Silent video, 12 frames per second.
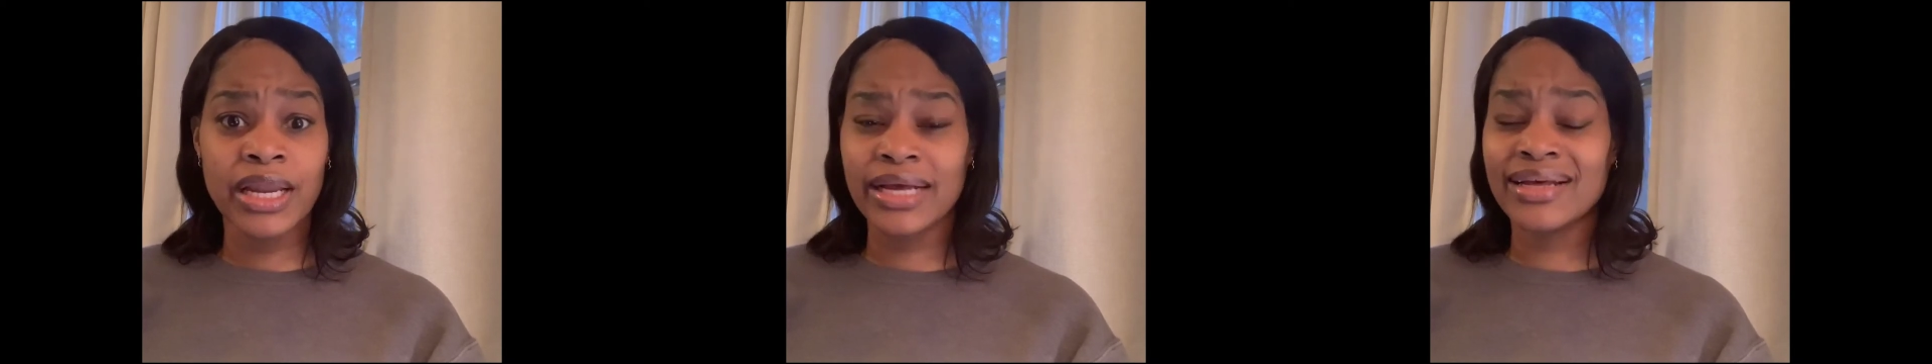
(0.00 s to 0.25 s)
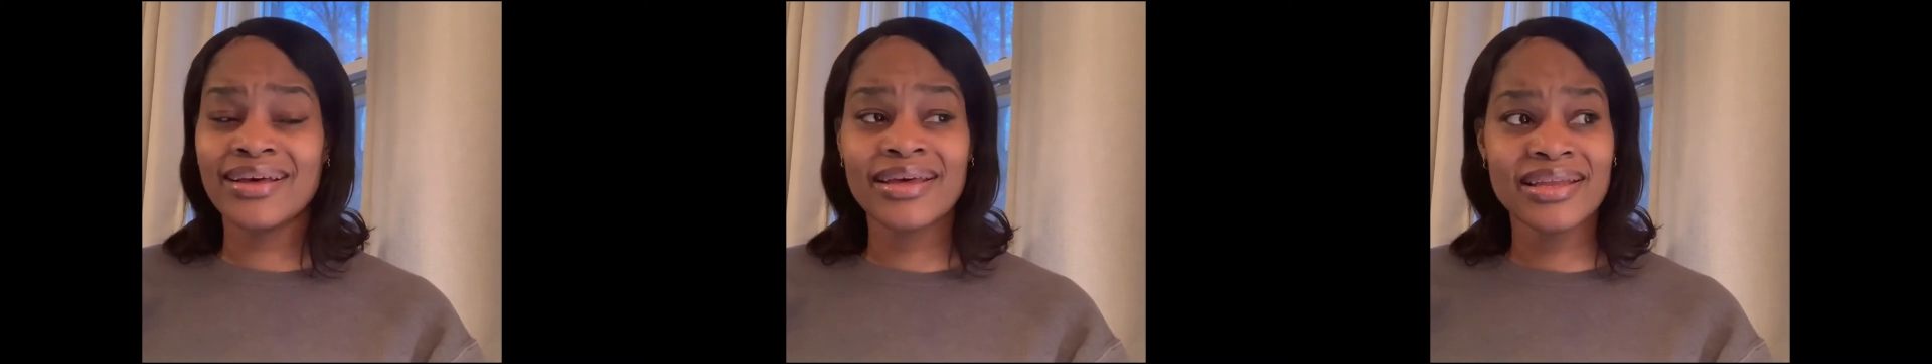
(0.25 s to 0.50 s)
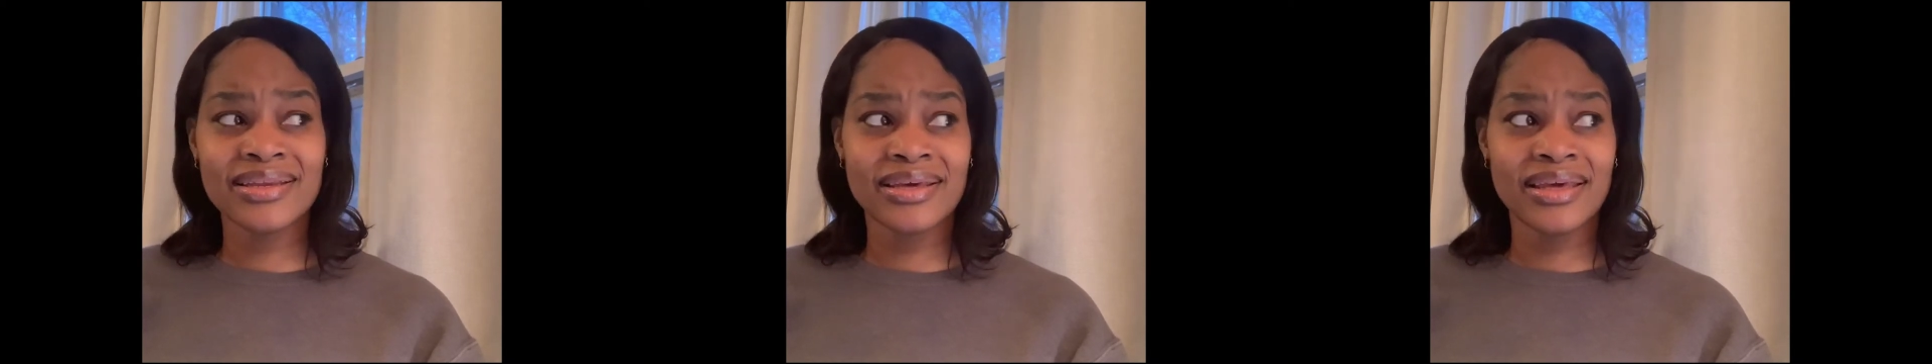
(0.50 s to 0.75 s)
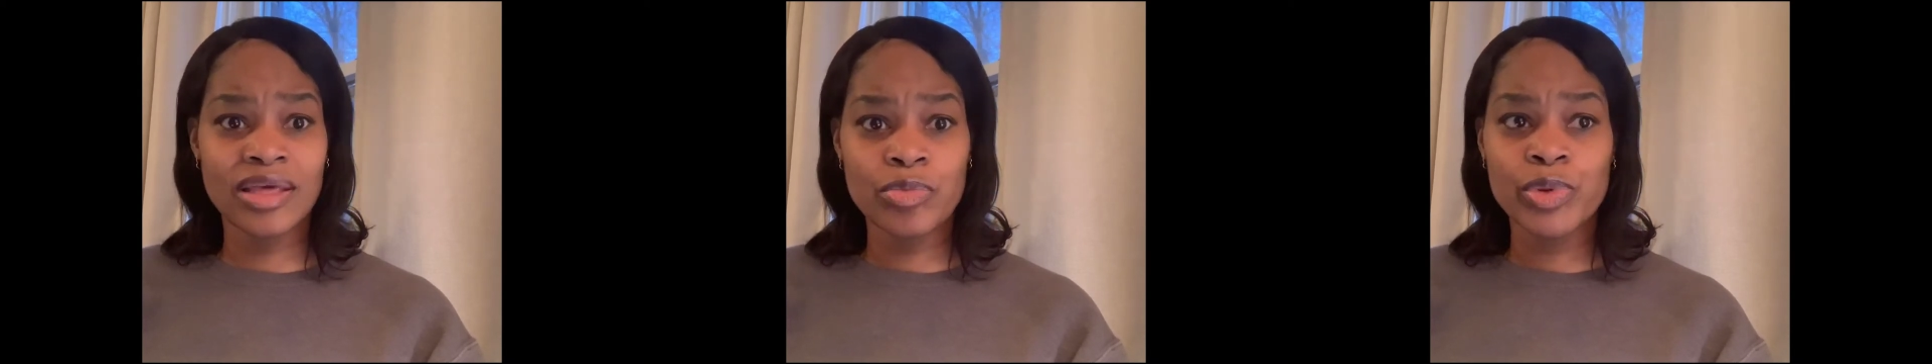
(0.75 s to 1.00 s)
I couldn't
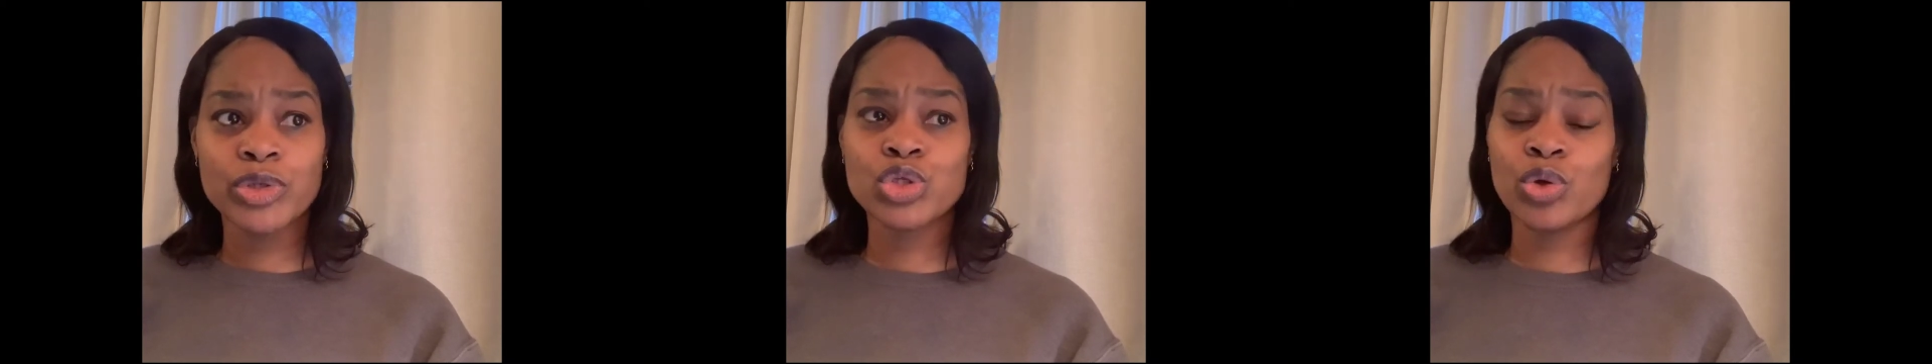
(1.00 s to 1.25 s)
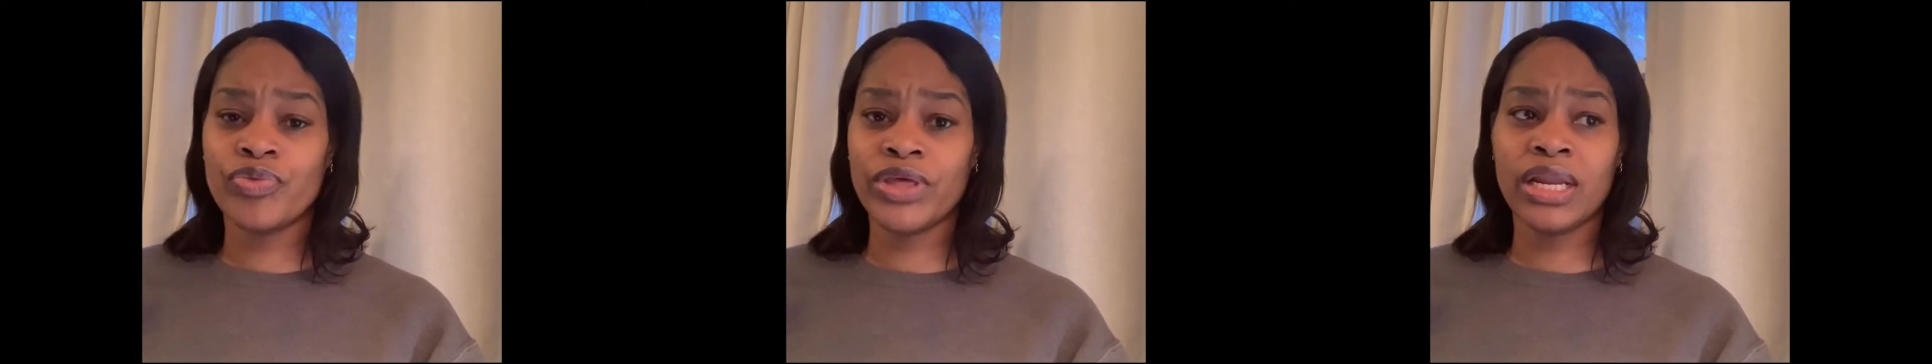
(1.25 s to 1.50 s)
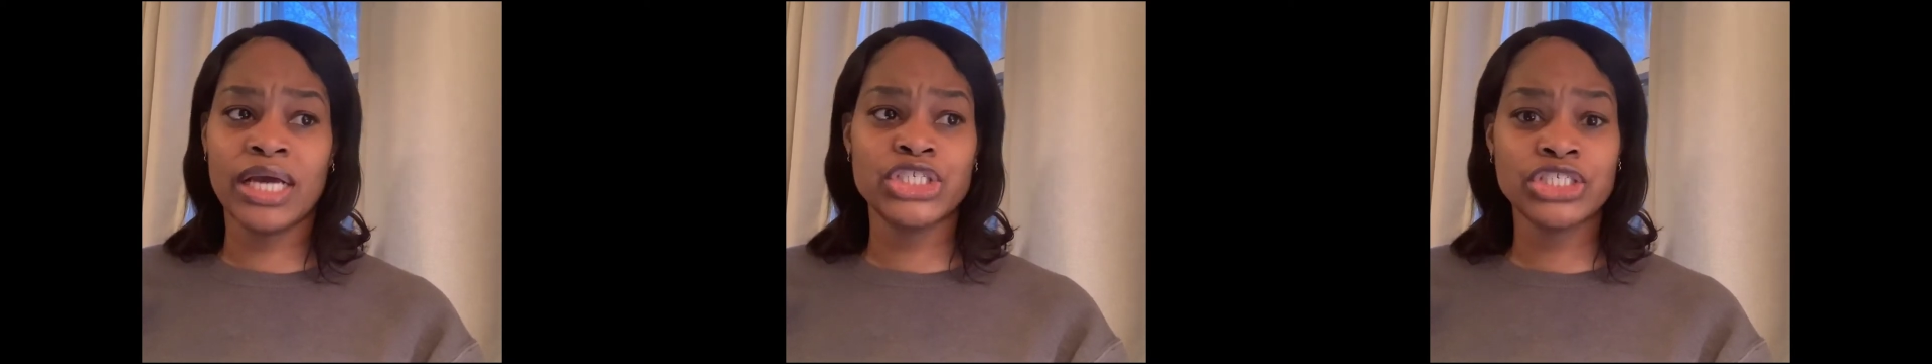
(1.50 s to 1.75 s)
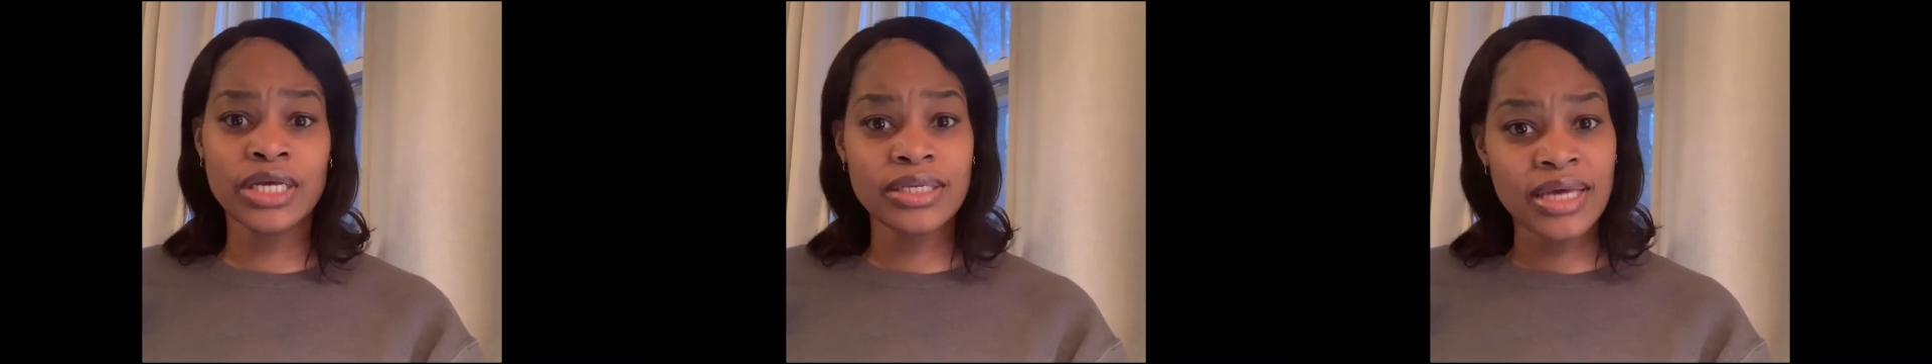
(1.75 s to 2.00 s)
keep her. So then I
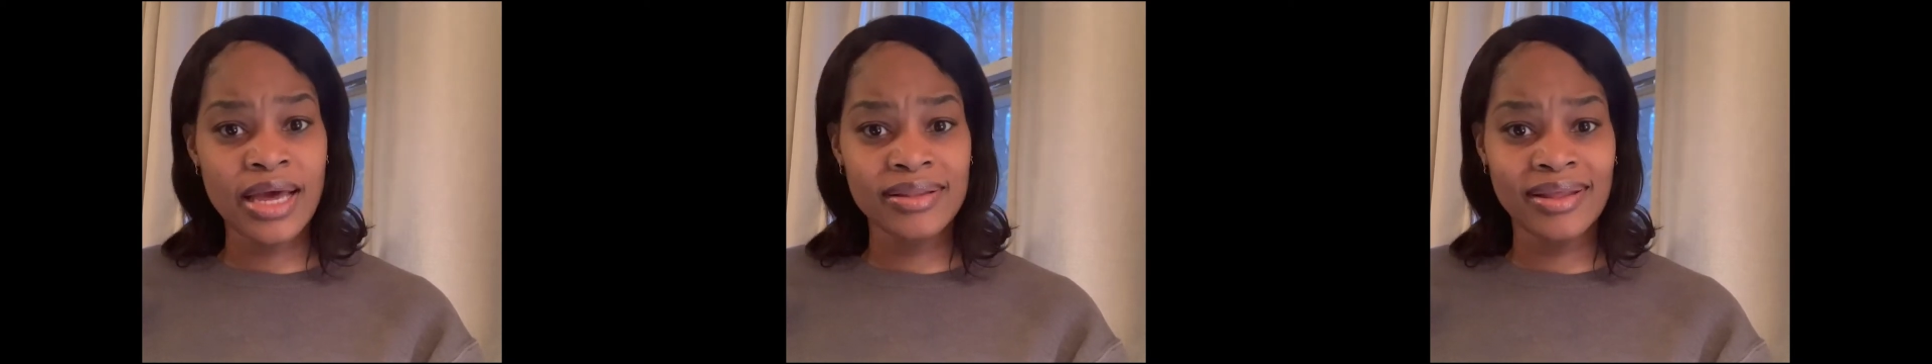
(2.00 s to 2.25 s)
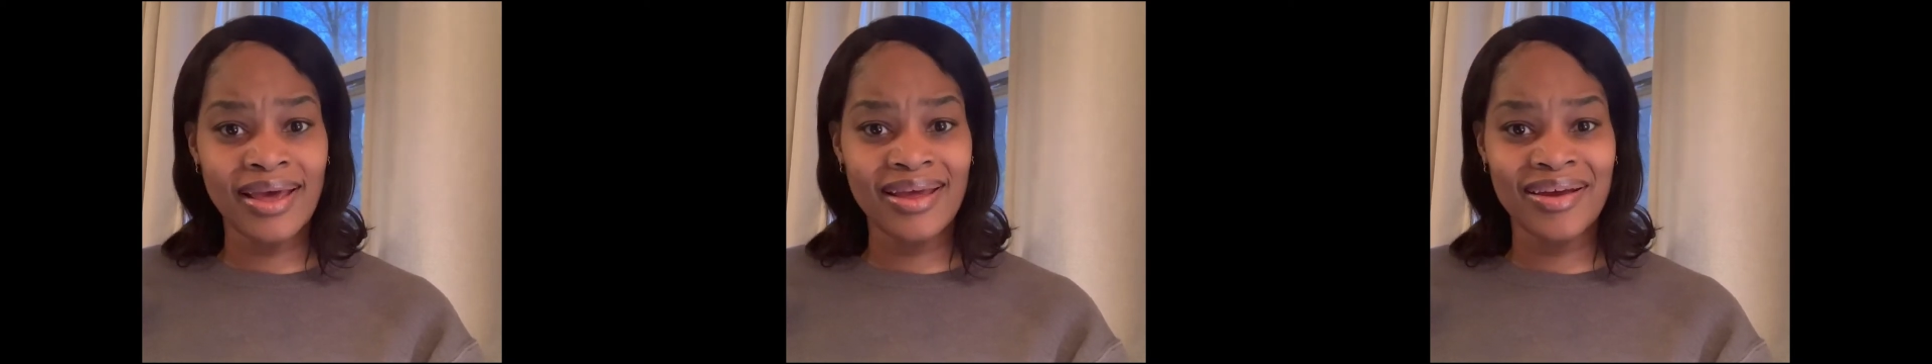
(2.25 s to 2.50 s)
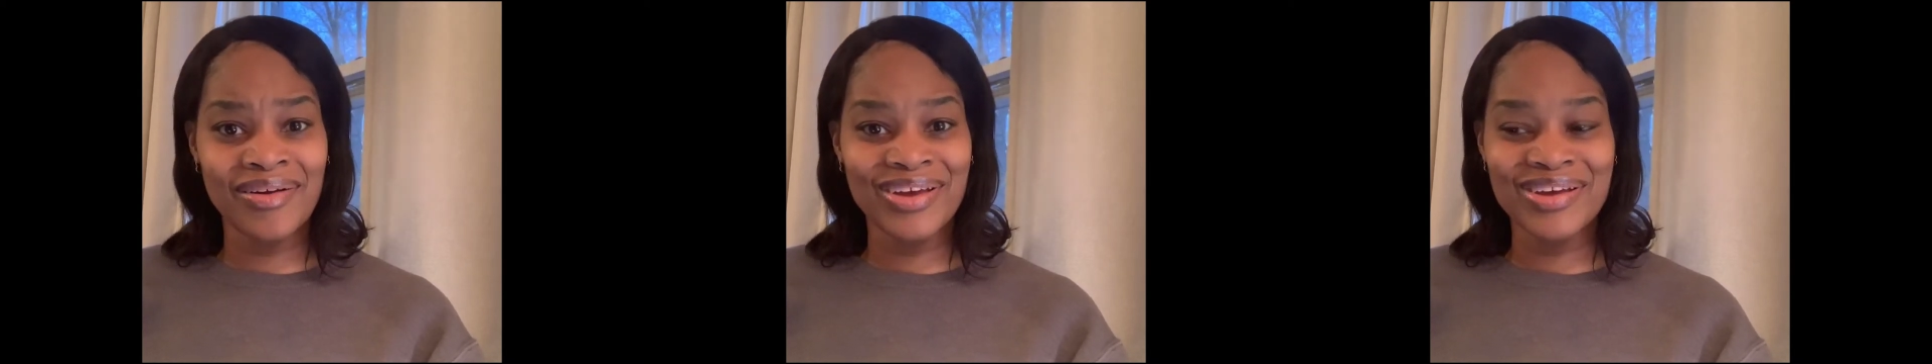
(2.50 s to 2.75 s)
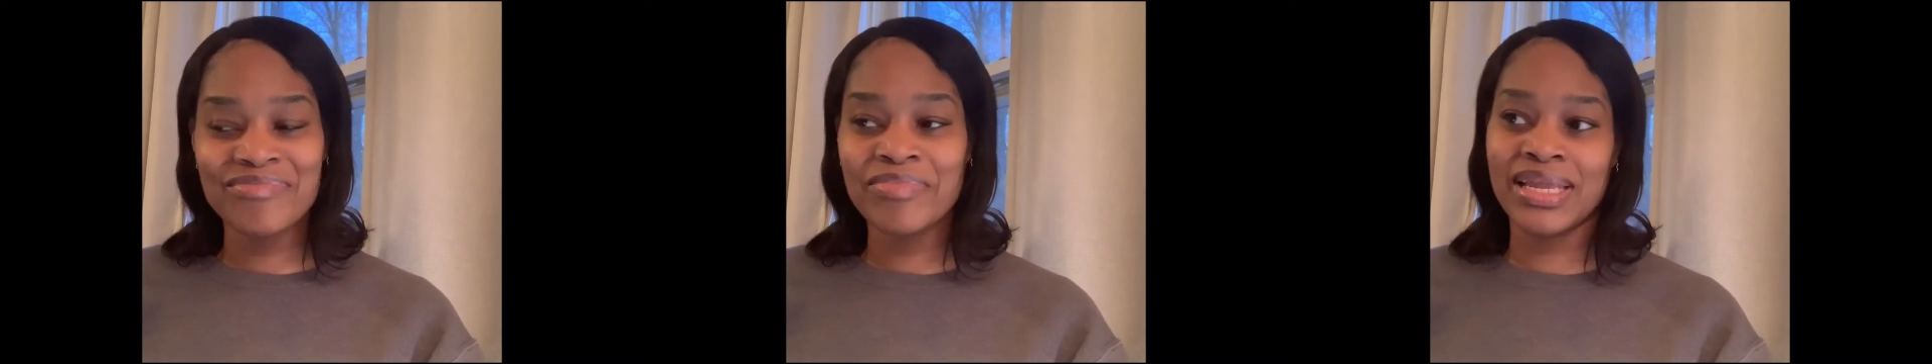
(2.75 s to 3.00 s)
shut down that
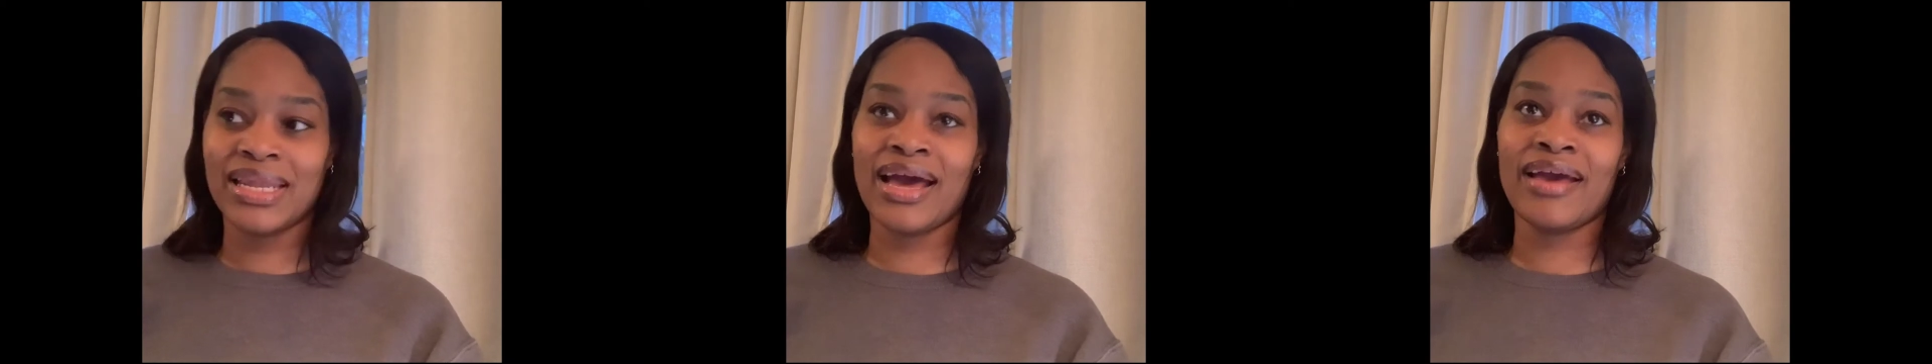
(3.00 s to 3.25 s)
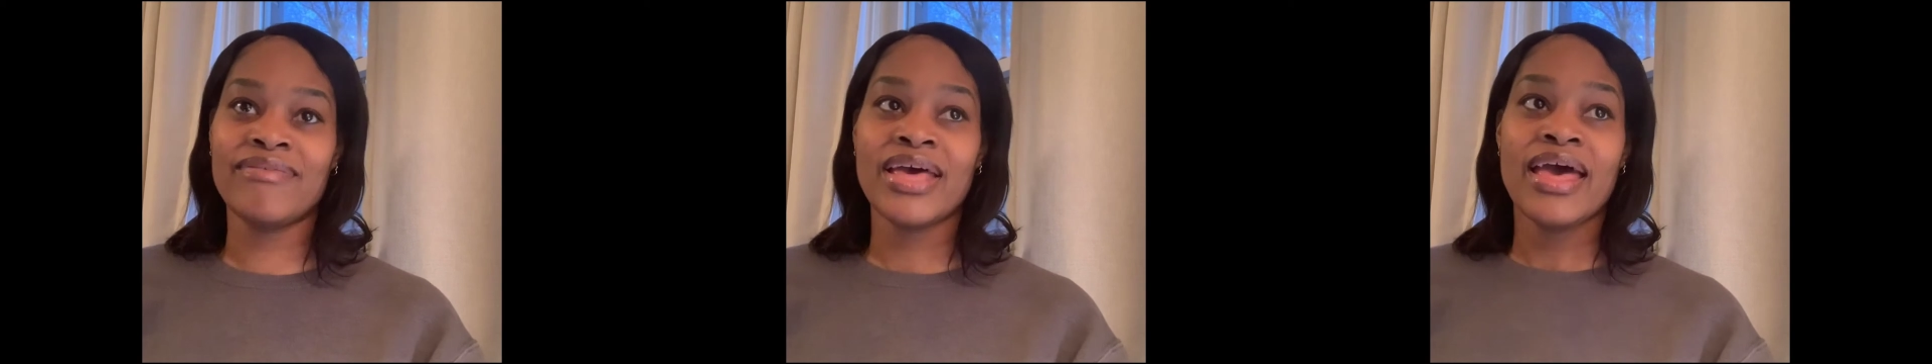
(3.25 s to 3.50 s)
area of my life.